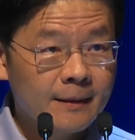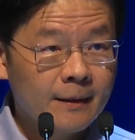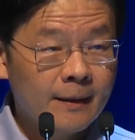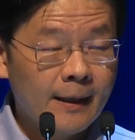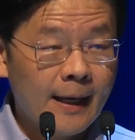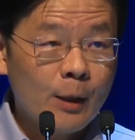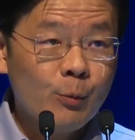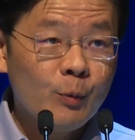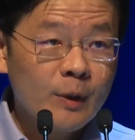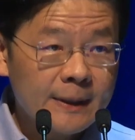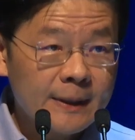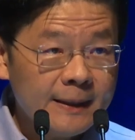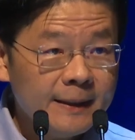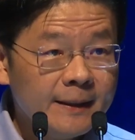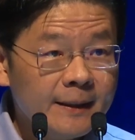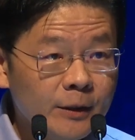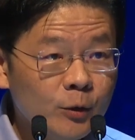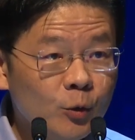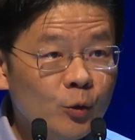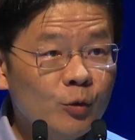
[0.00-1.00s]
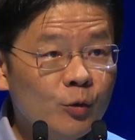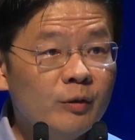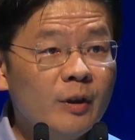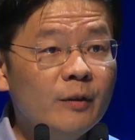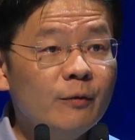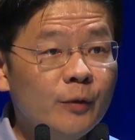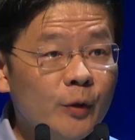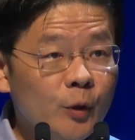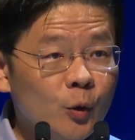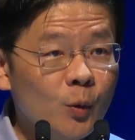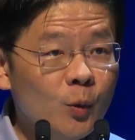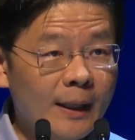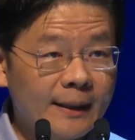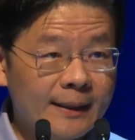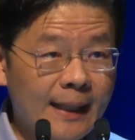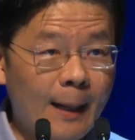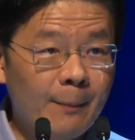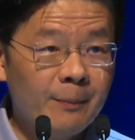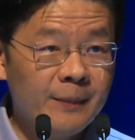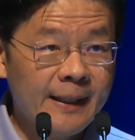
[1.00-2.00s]
and we continue to review and
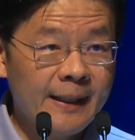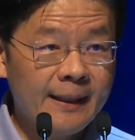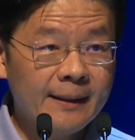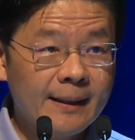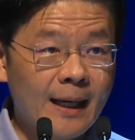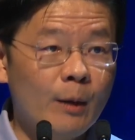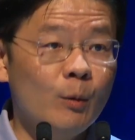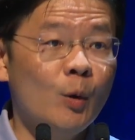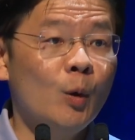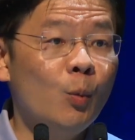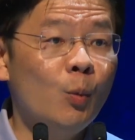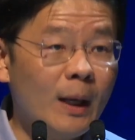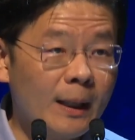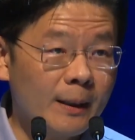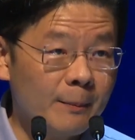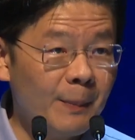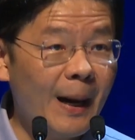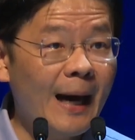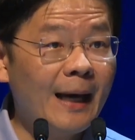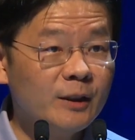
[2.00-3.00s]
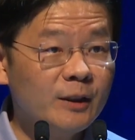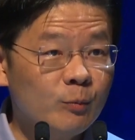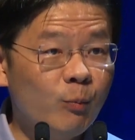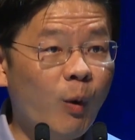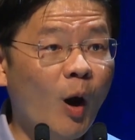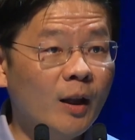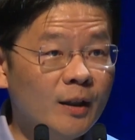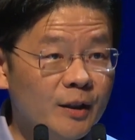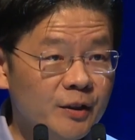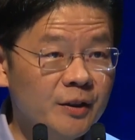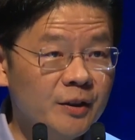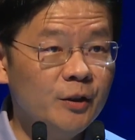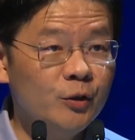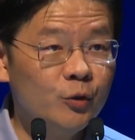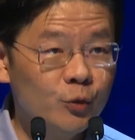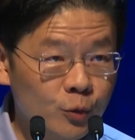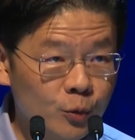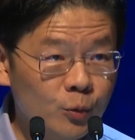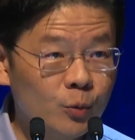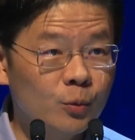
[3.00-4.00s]
update our work pass policies
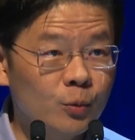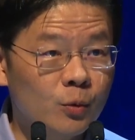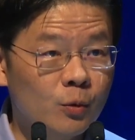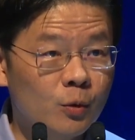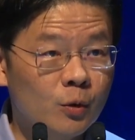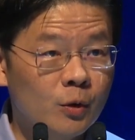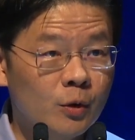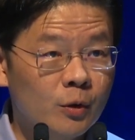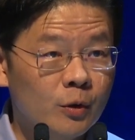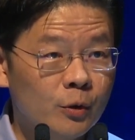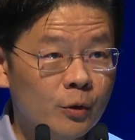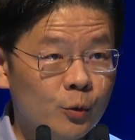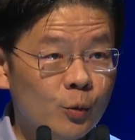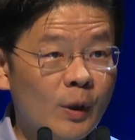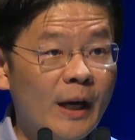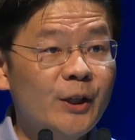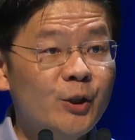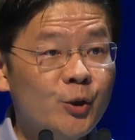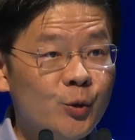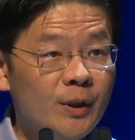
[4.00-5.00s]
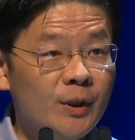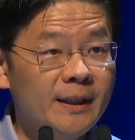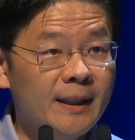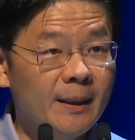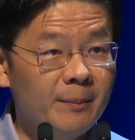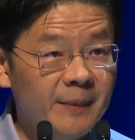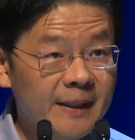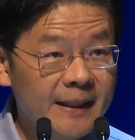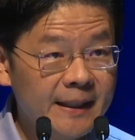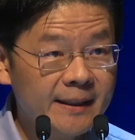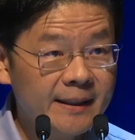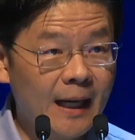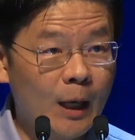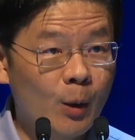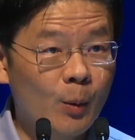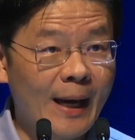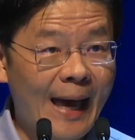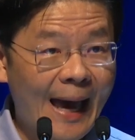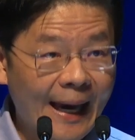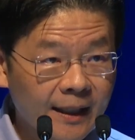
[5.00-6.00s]
too, to ensure they meet
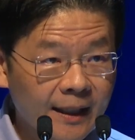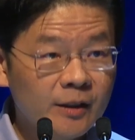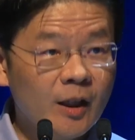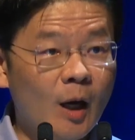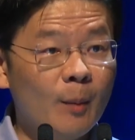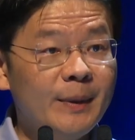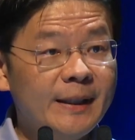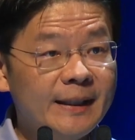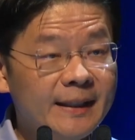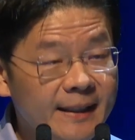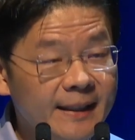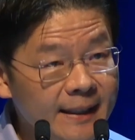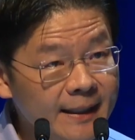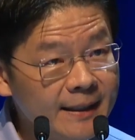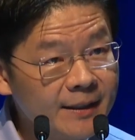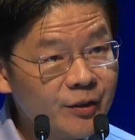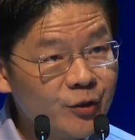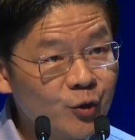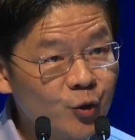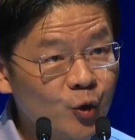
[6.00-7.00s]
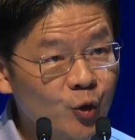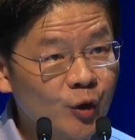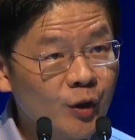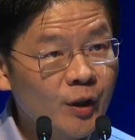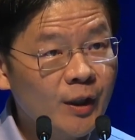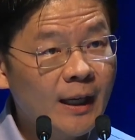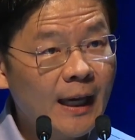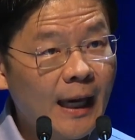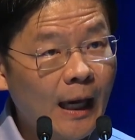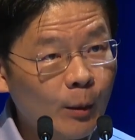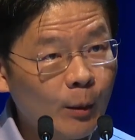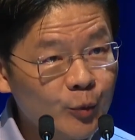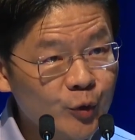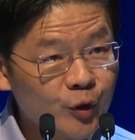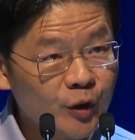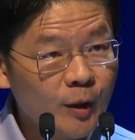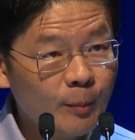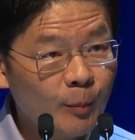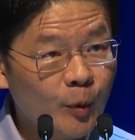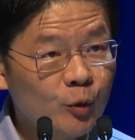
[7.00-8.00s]
our economic needs, help
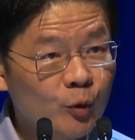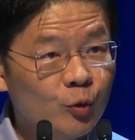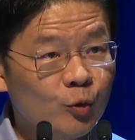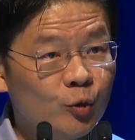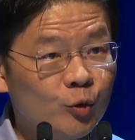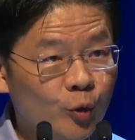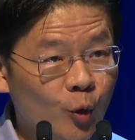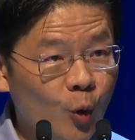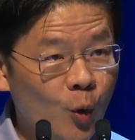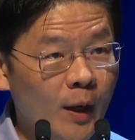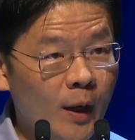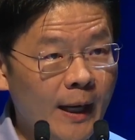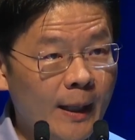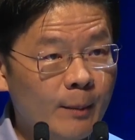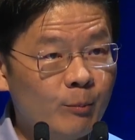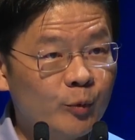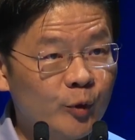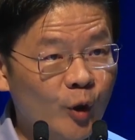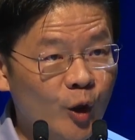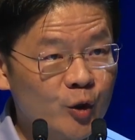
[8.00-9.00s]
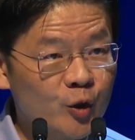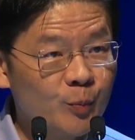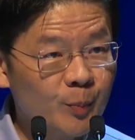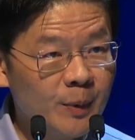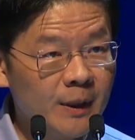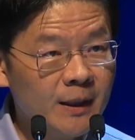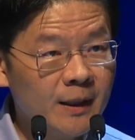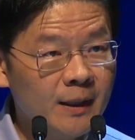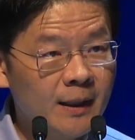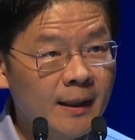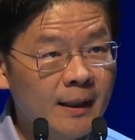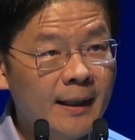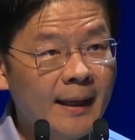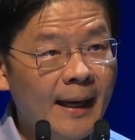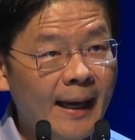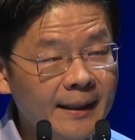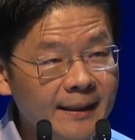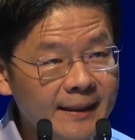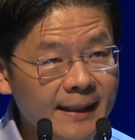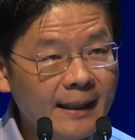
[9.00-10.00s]
Singapore to grow and prosper,
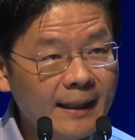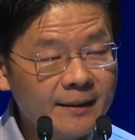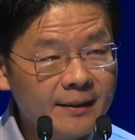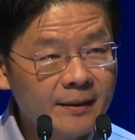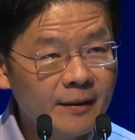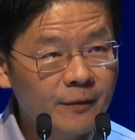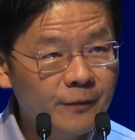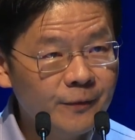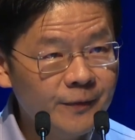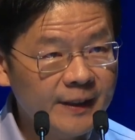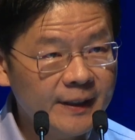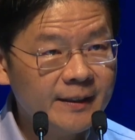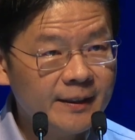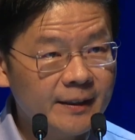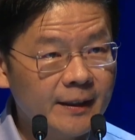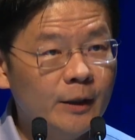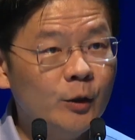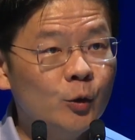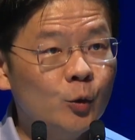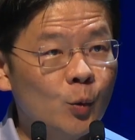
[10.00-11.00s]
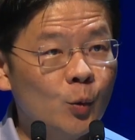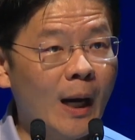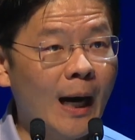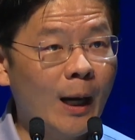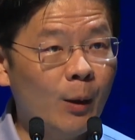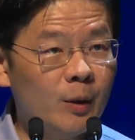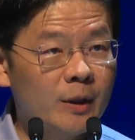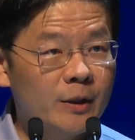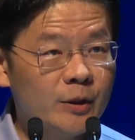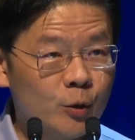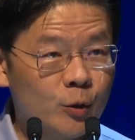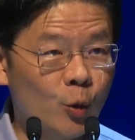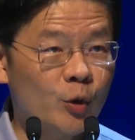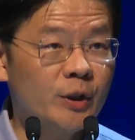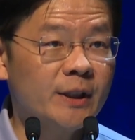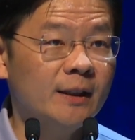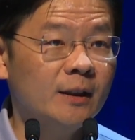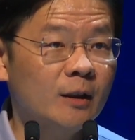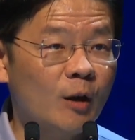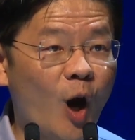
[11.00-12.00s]
and yet fit into our
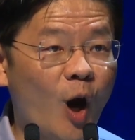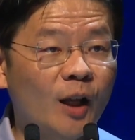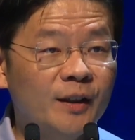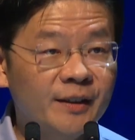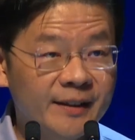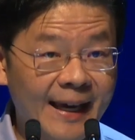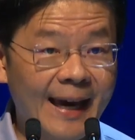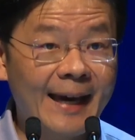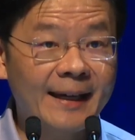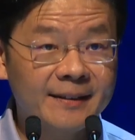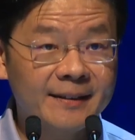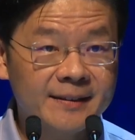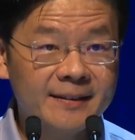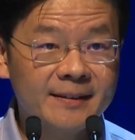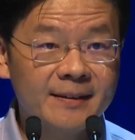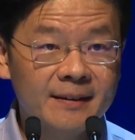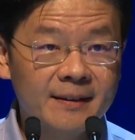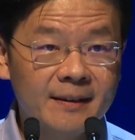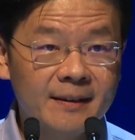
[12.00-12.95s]
social context.